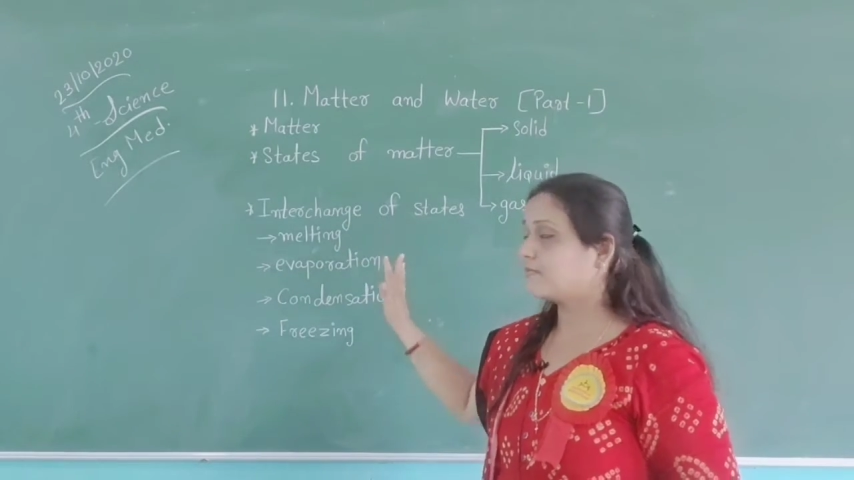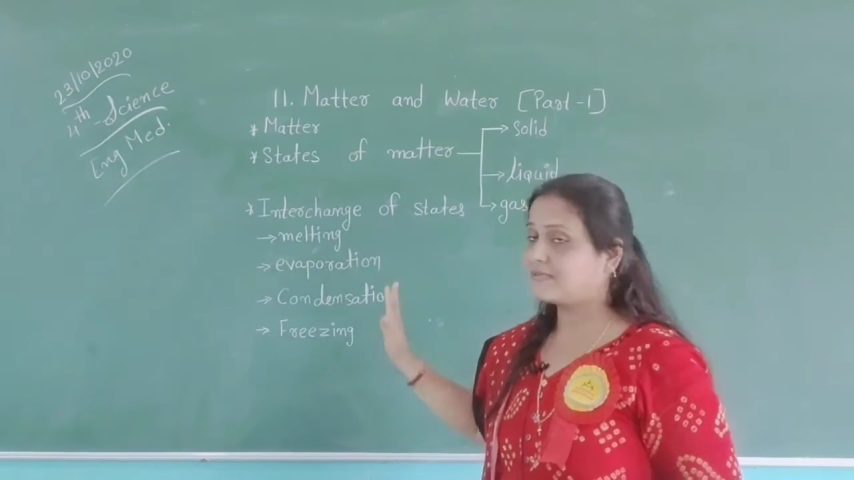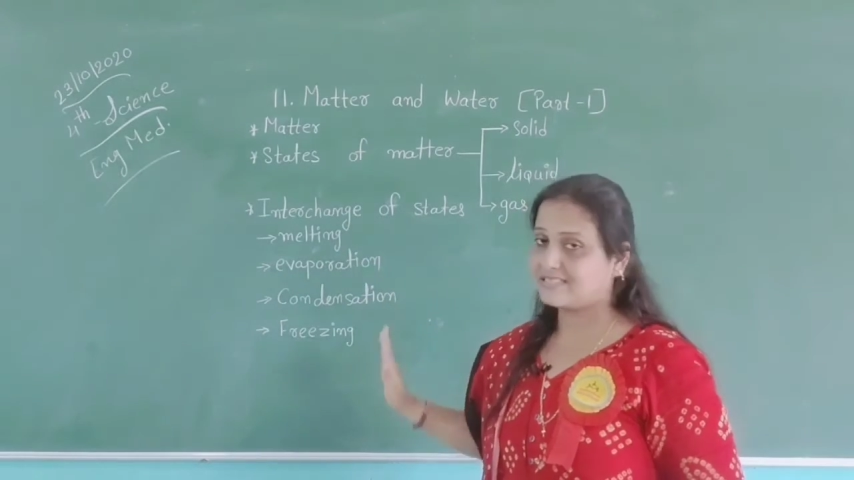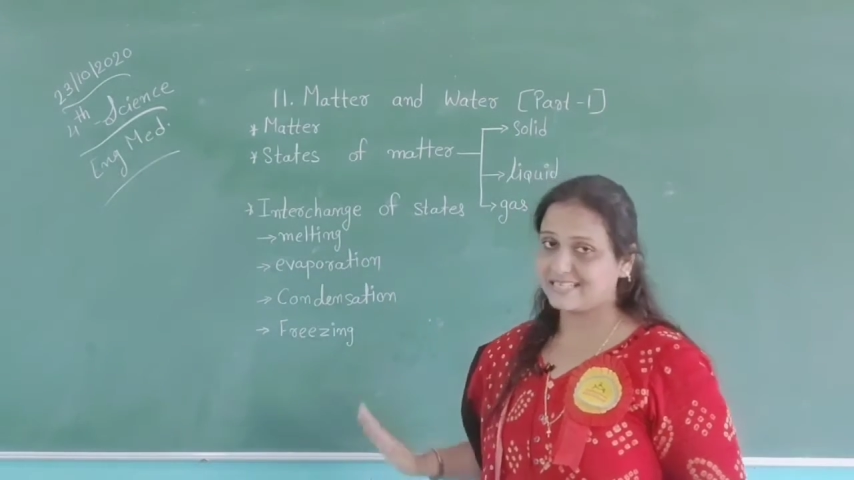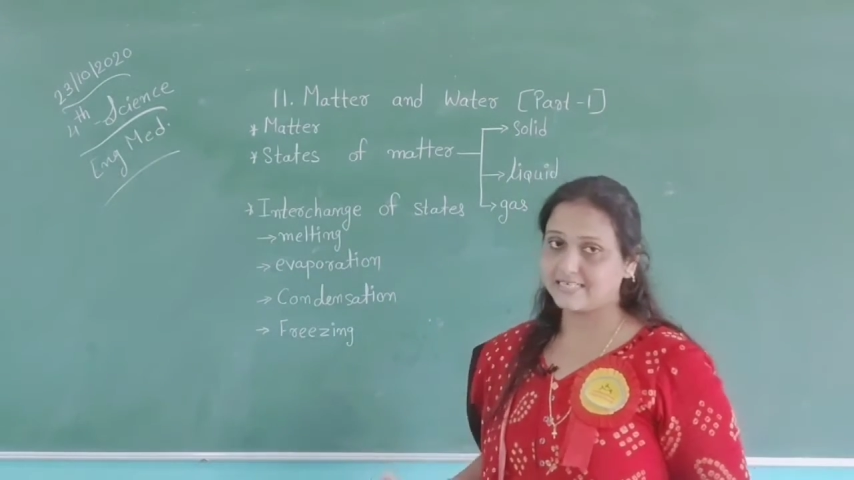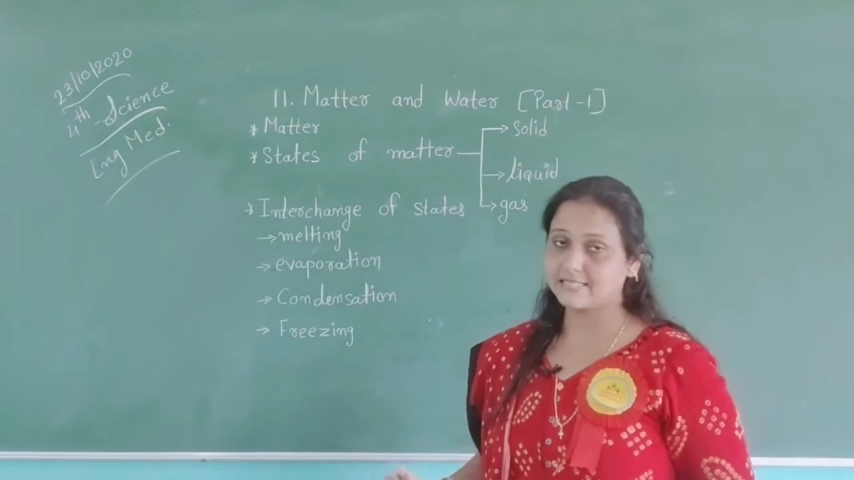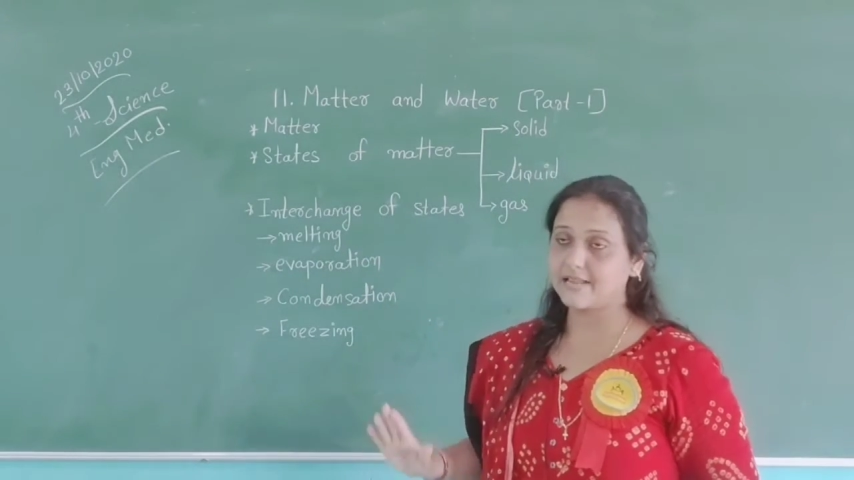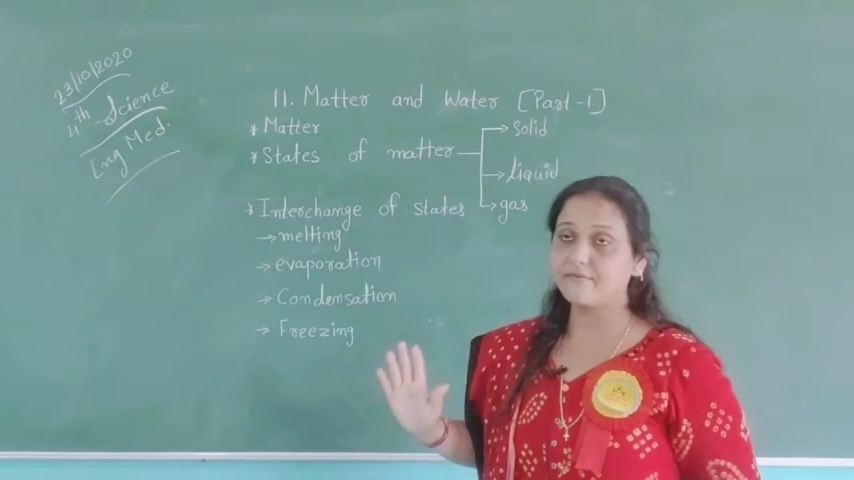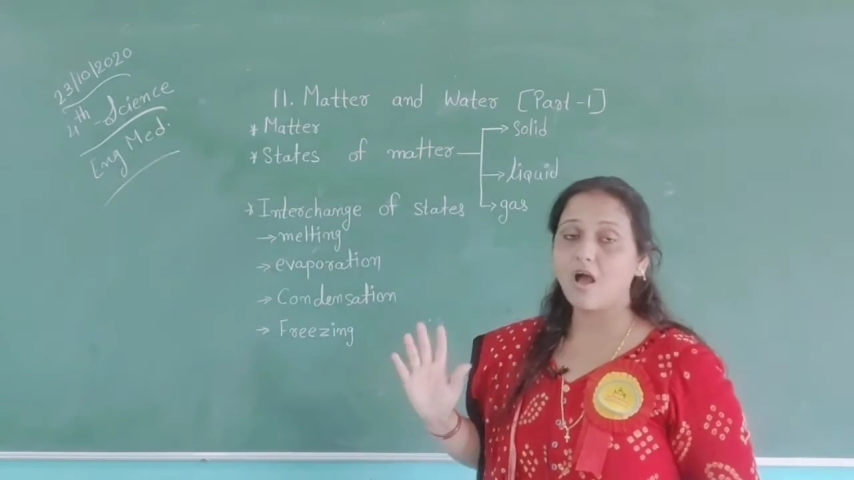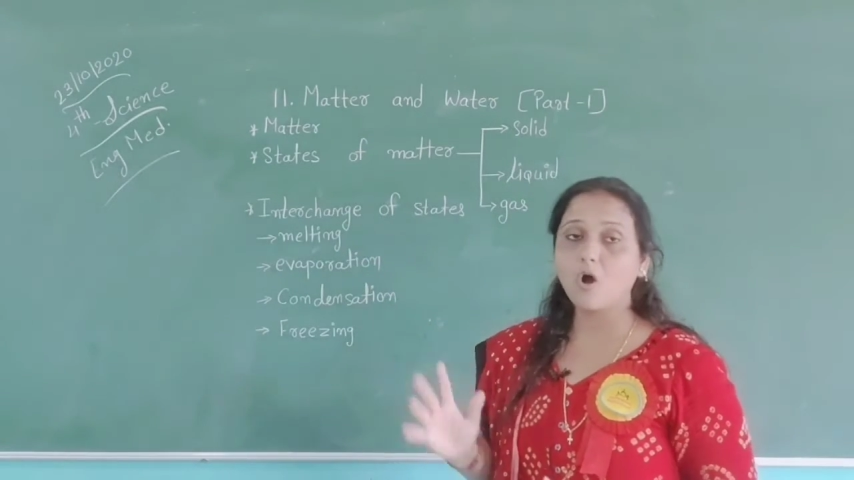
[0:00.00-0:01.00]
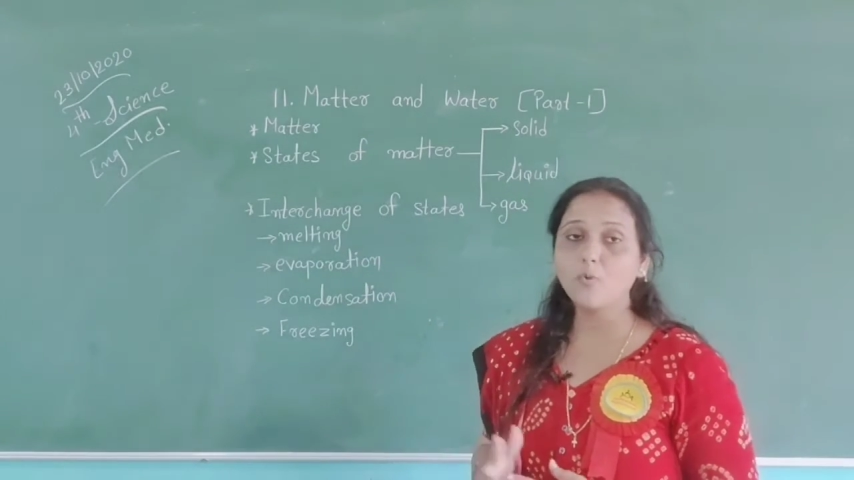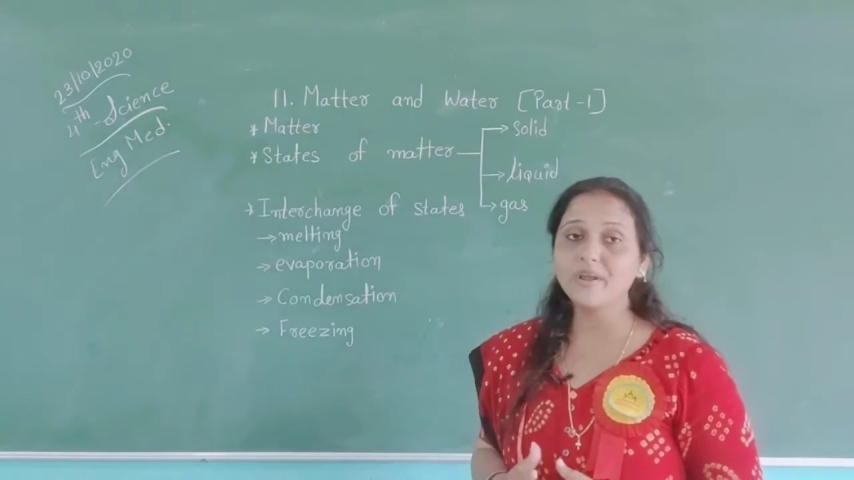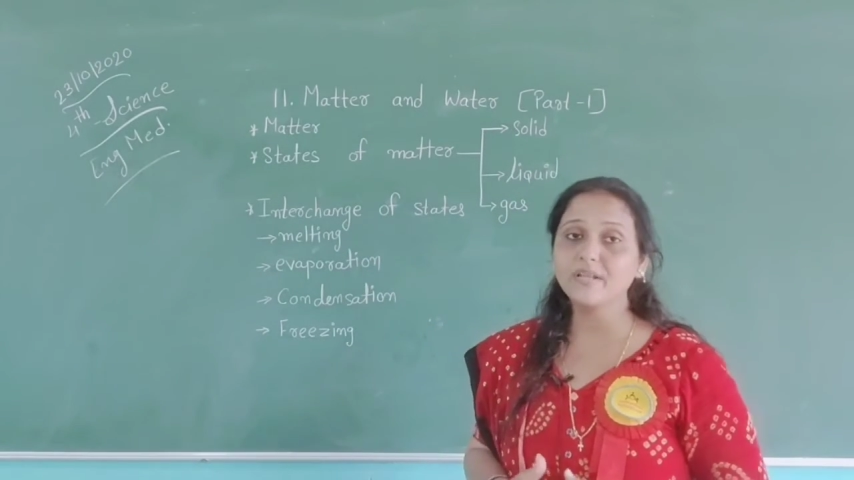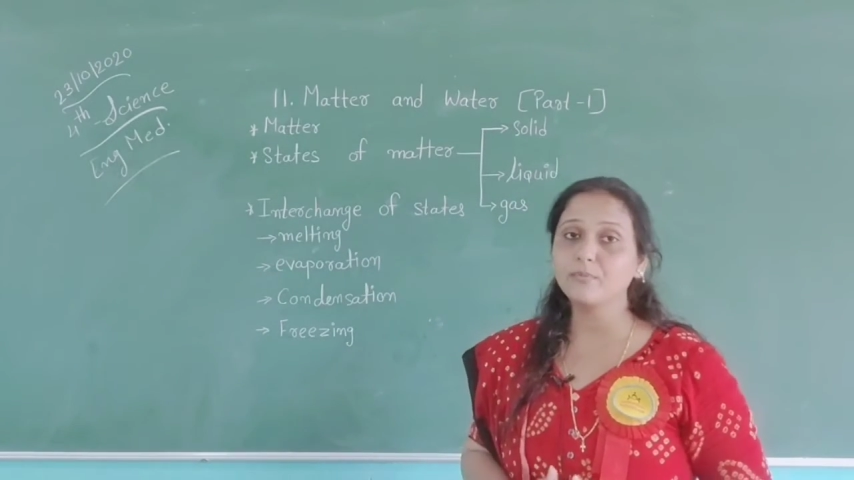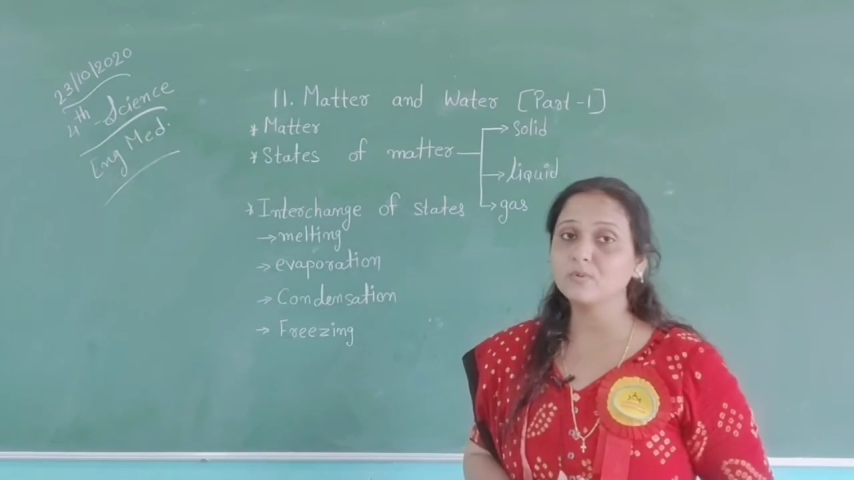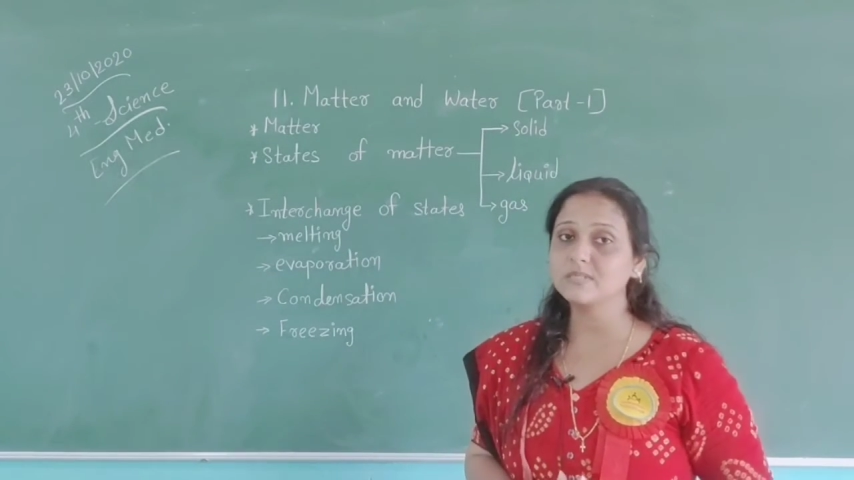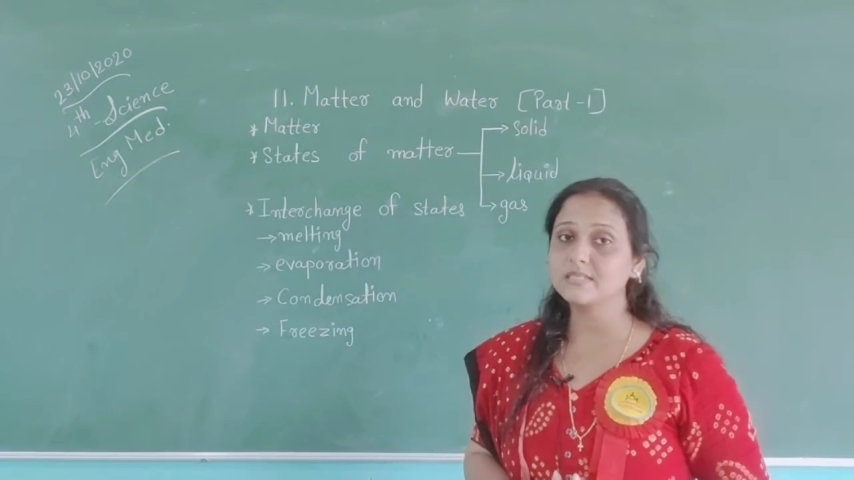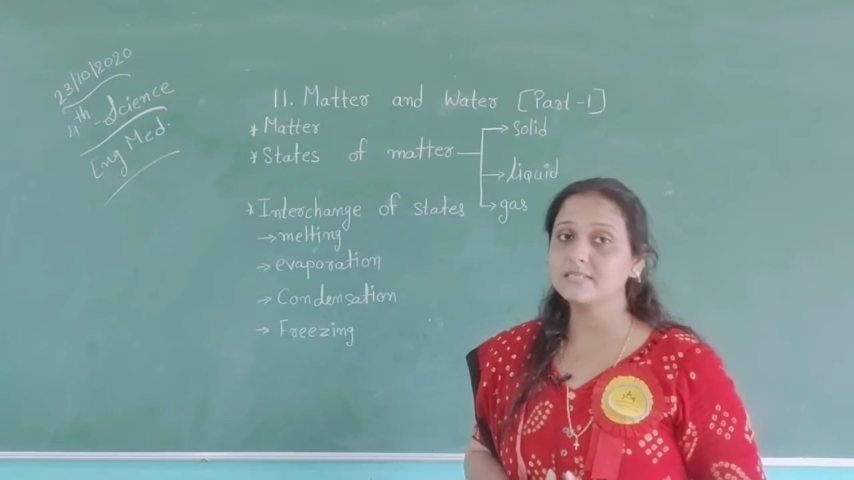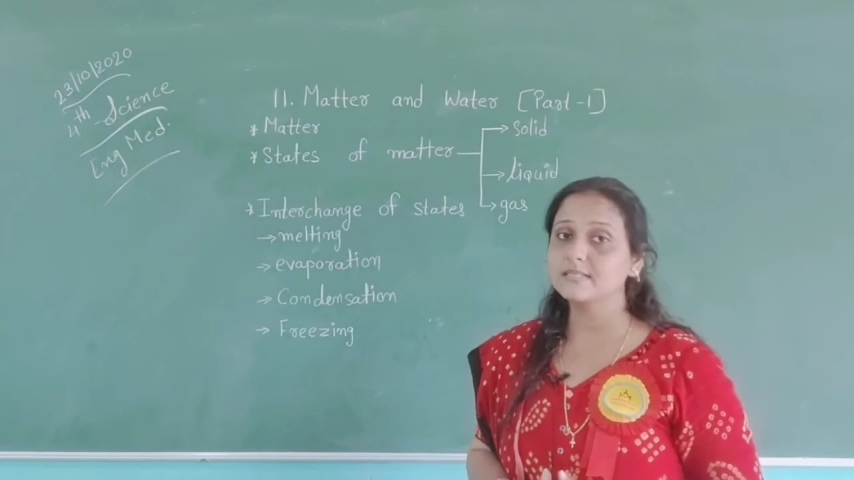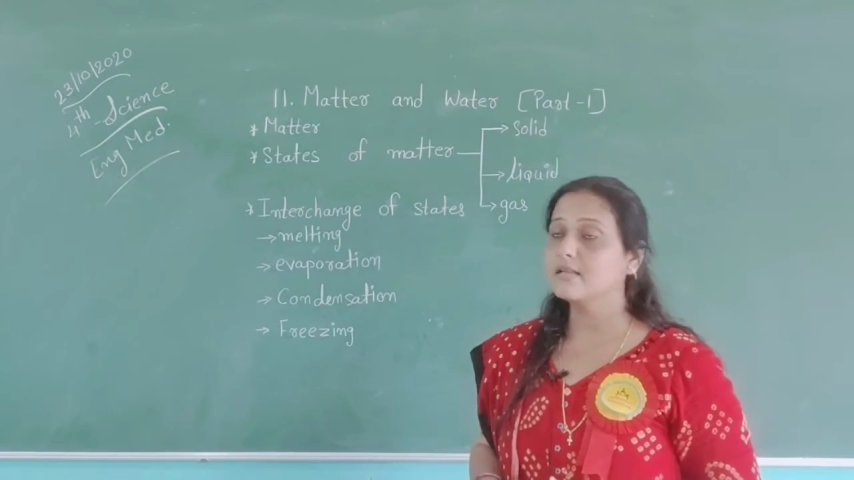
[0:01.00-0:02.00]
of states. And how many
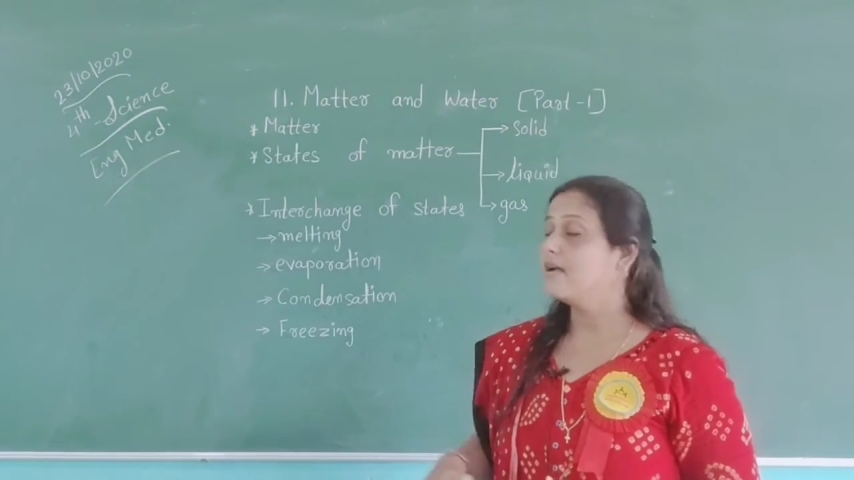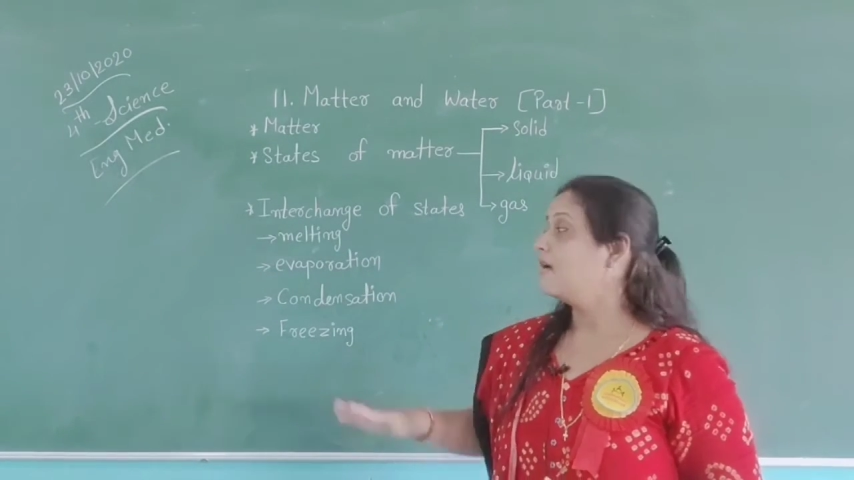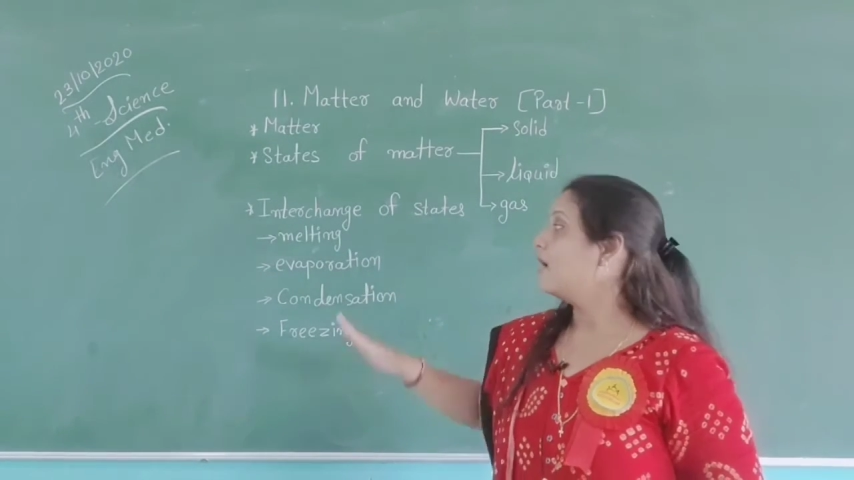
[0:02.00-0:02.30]
processes